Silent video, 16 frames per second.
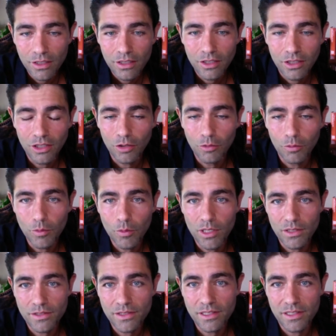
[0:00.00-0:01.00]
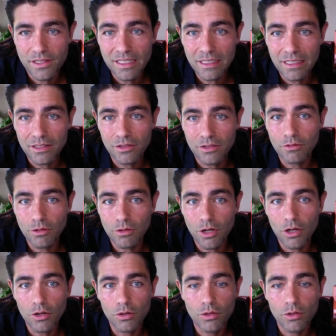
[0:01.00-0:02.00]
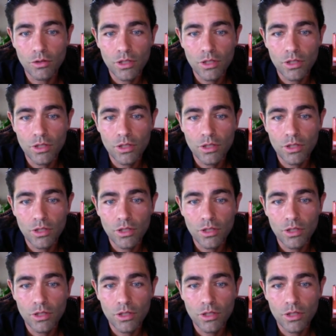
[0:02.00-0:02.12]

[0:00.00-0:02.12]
you know, we want to see Seeds grow